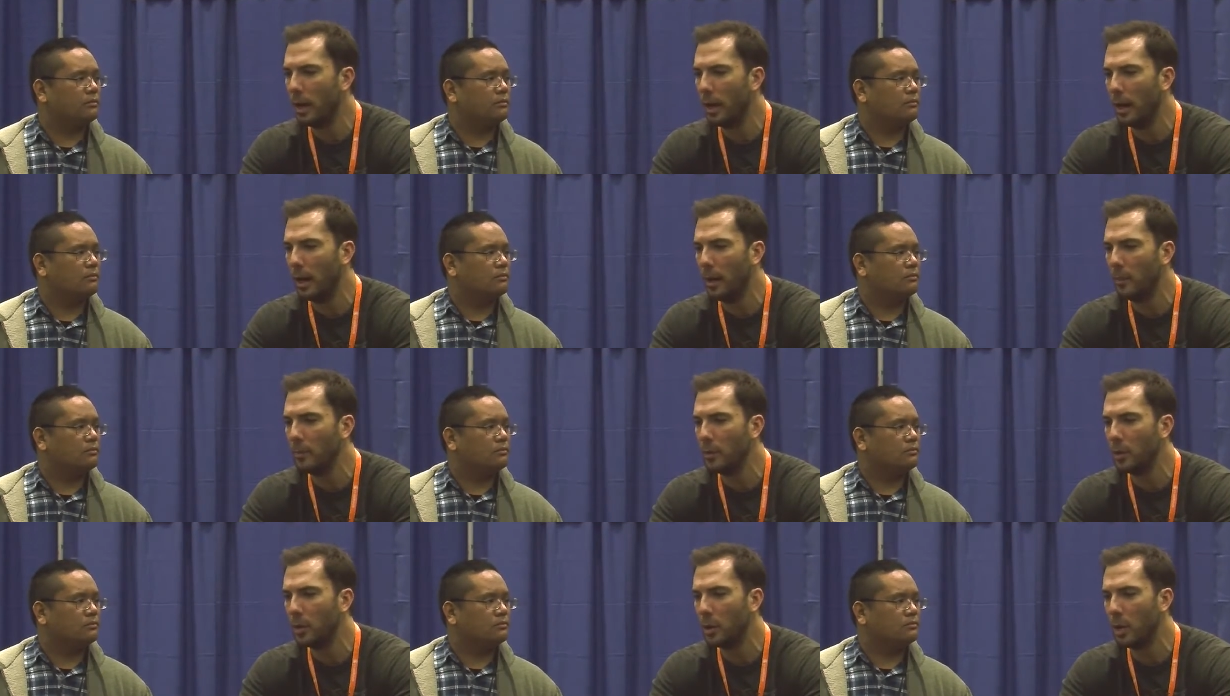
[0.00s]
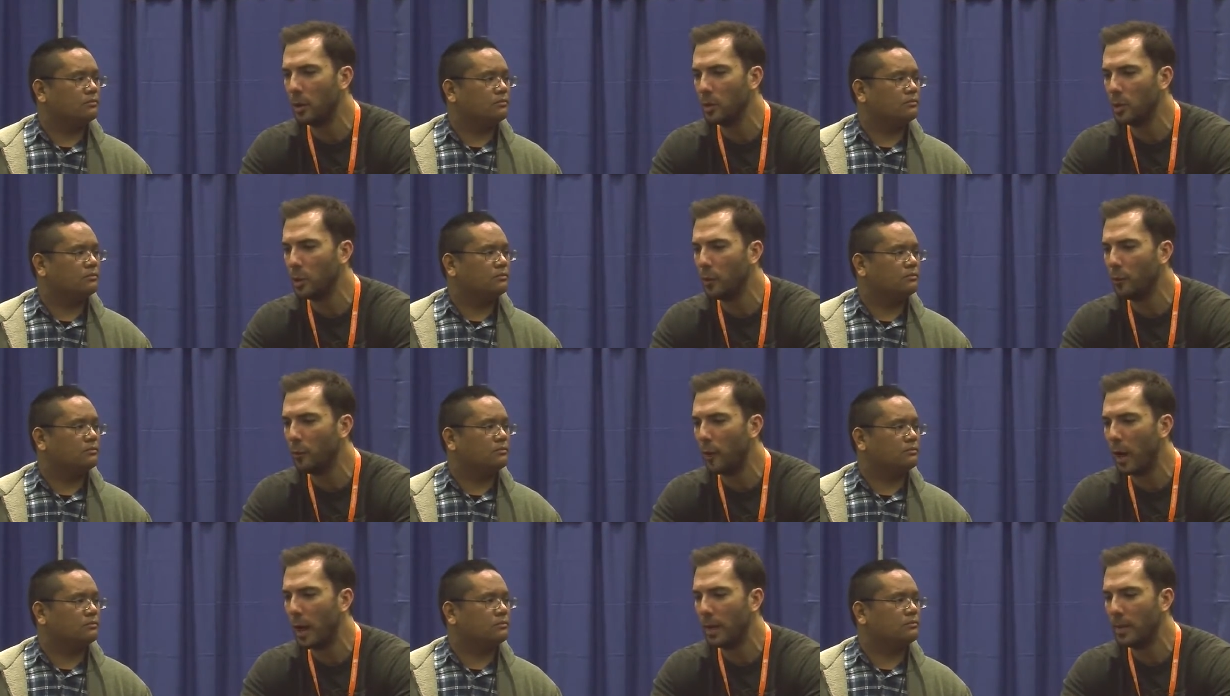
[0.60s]
Speaker 1: Um, you can also
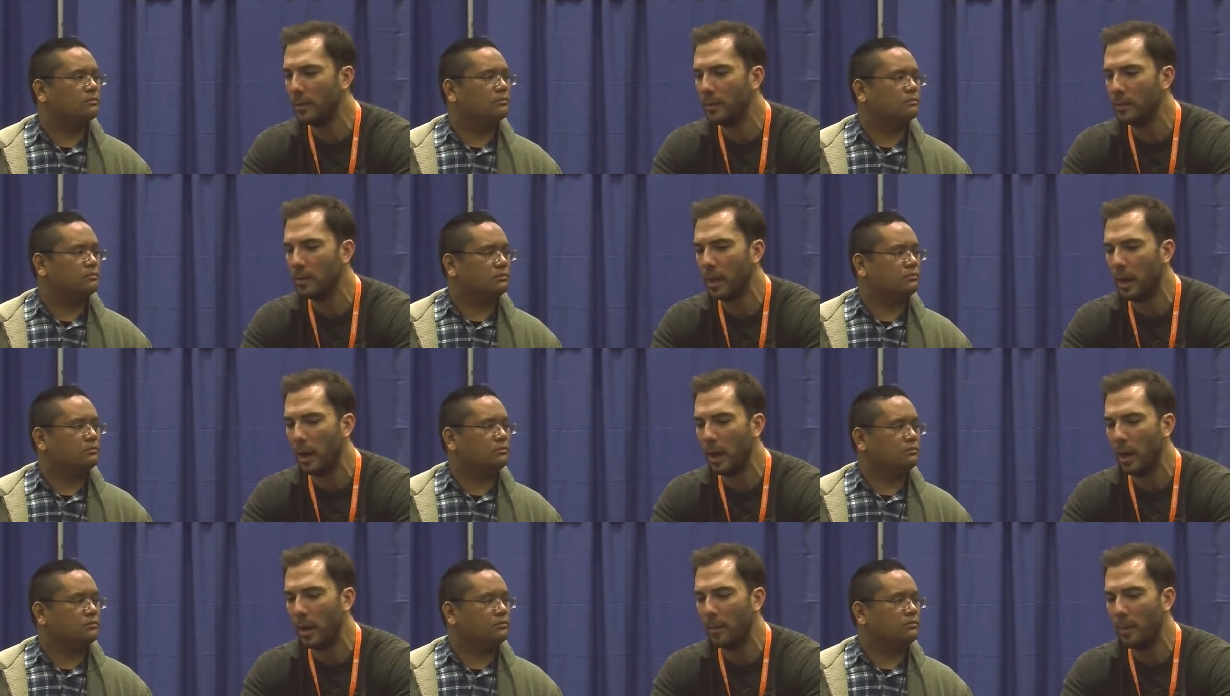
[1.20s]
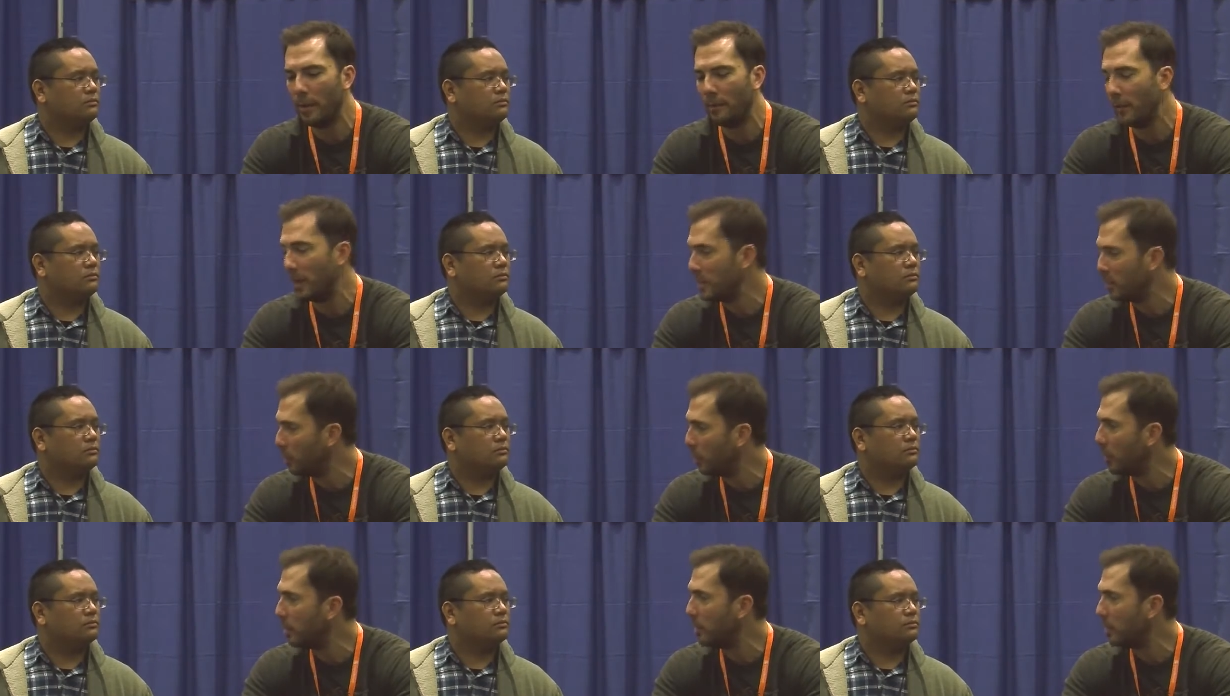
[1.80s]
find uh, my
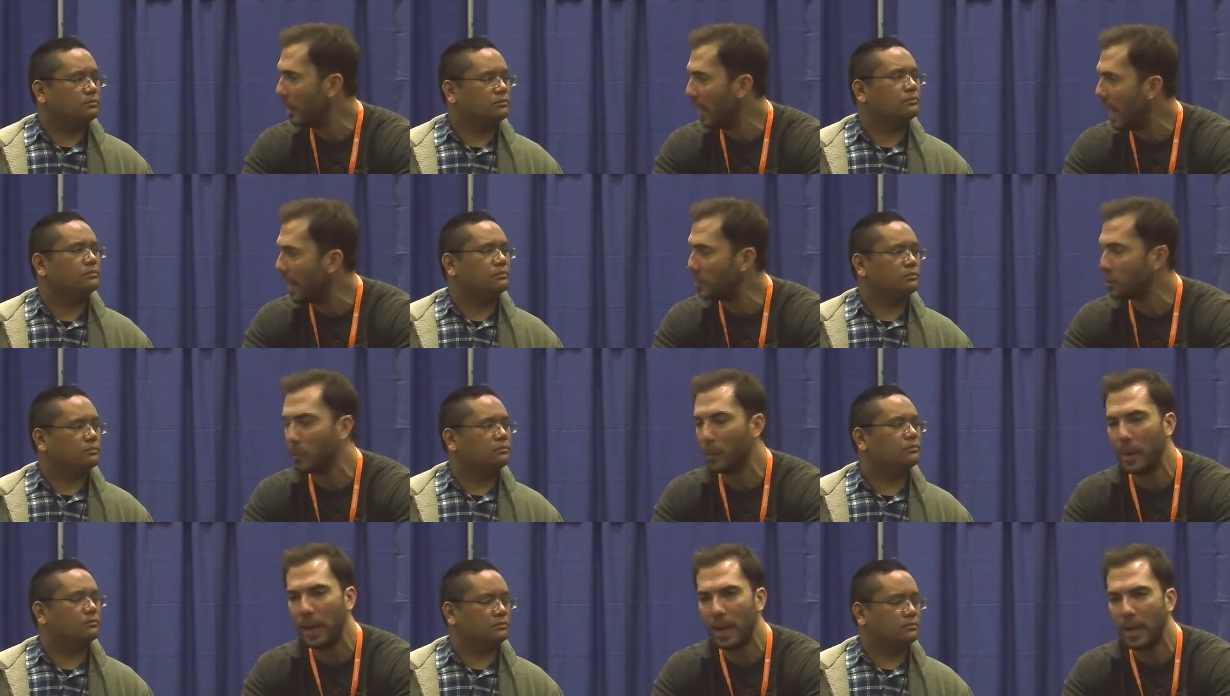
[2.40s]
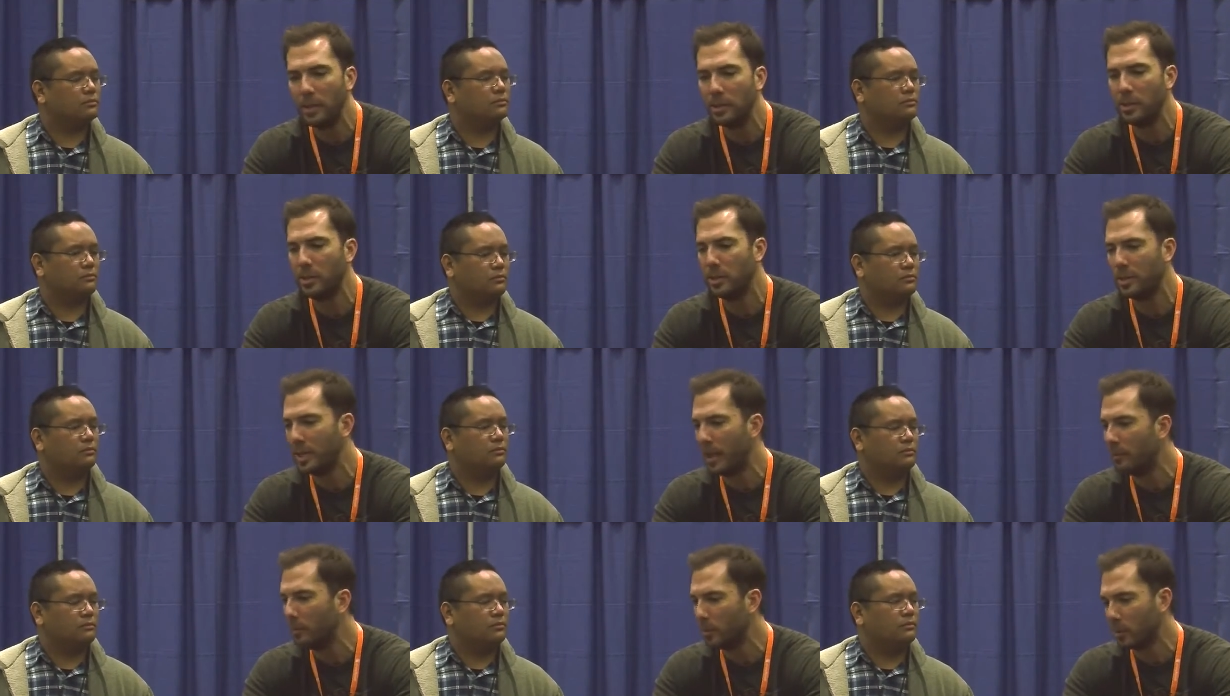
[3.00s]
Facebook actor page.
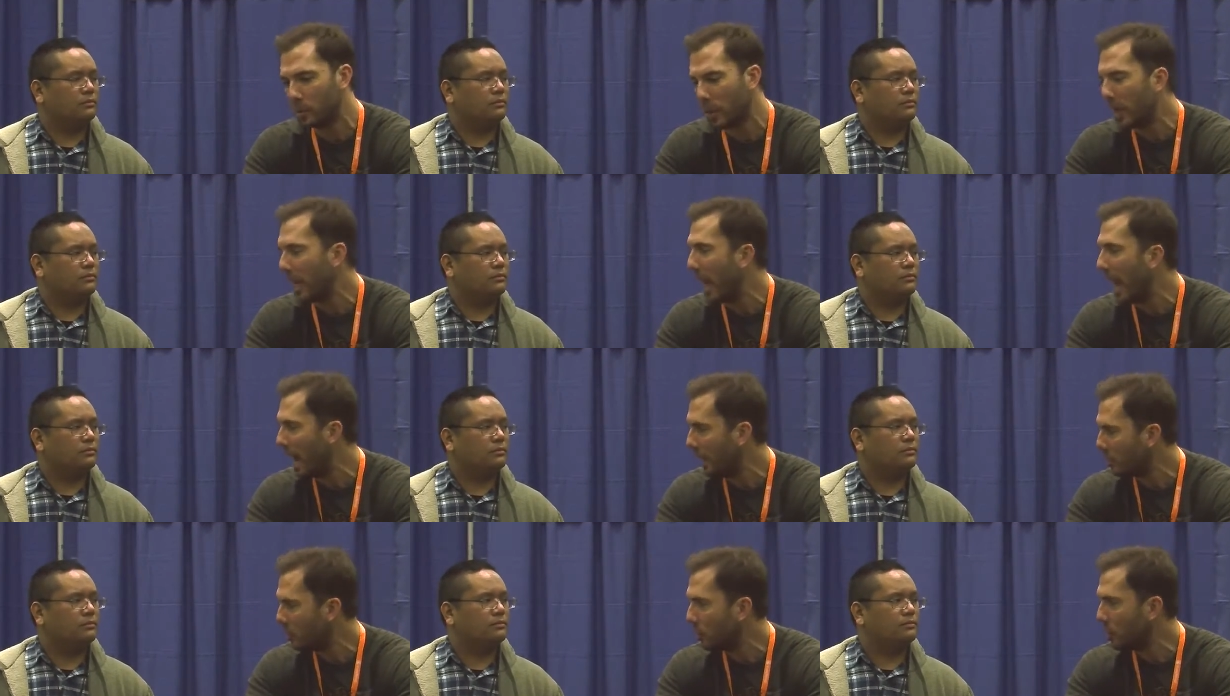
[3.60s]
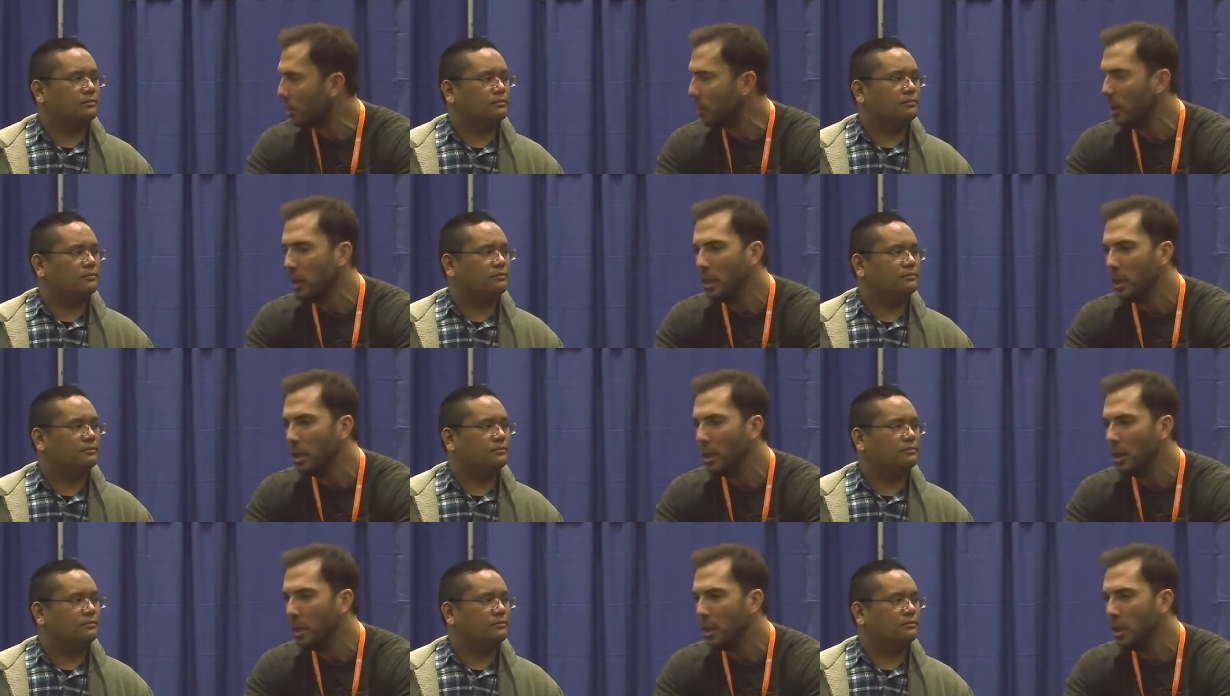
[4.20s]
It's David Matranga Actor.